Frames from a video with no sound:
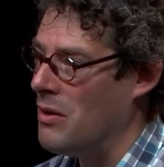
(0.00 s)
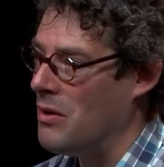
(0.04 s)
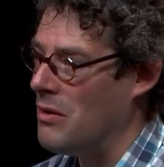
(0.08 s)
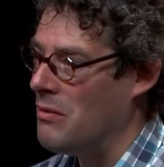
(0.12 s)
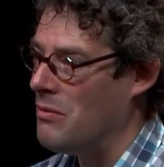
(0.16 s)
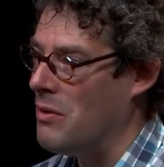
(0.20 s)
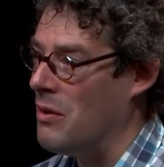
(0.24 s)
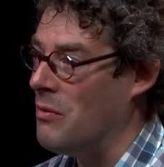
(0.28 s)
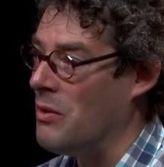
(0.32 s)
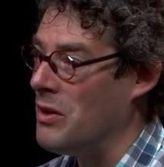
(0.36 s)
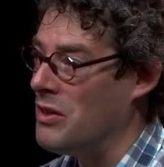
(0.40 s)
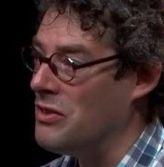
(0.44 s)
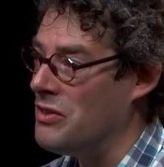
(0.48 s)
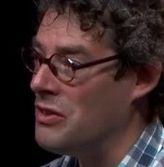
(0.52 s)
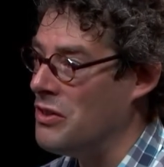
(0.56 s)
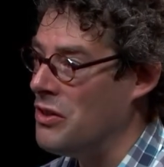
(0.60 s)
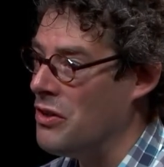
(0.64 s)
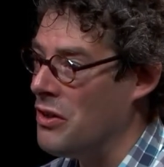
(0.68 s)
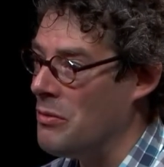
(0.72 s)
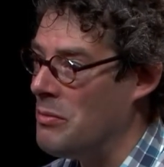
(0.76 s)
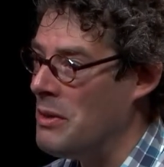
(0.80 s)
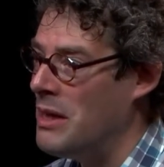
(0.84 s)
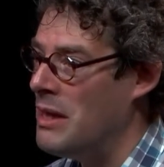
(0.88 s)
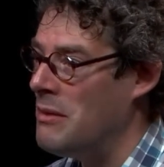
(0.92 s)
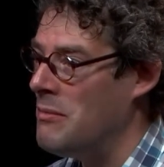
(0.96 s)
well, one is a
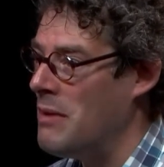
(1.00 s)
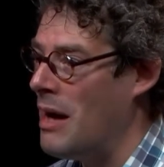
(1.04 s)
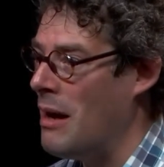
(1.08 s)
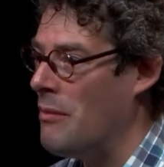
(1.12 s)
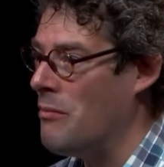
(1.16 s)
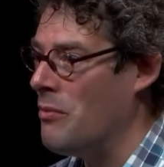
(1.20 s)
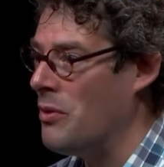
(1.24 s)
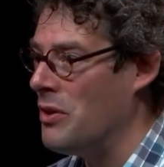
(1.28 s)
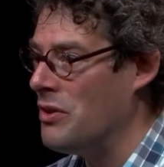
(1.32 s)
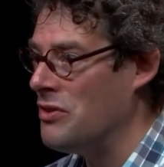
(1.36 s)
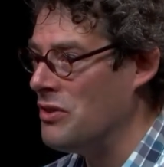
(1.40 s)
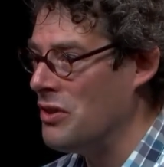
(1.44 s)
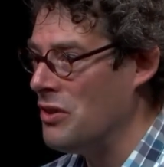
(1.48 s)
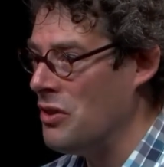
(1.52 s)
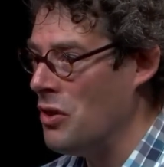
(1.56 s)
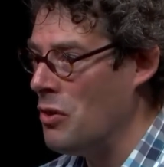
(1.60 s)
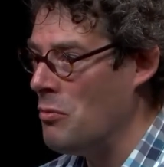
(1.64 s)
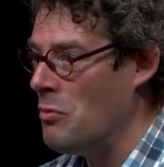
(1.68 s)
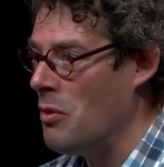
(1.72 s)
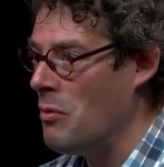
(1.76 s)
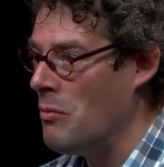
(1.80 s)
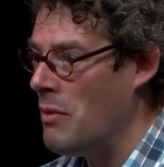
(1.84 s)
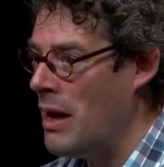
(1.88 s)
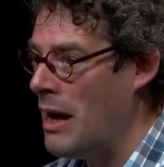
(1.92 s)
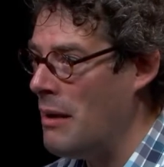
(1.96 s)
European map, one is a
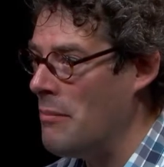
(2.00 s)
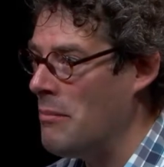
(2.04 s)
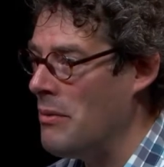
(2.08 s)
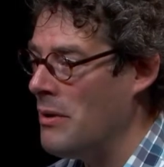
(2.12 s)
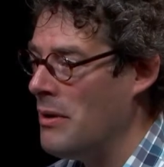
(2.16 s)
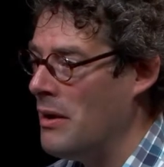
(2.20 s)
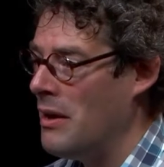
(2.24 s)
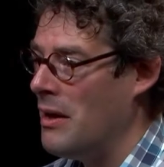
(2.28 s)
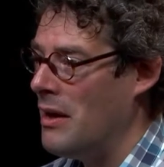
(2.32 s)
global map,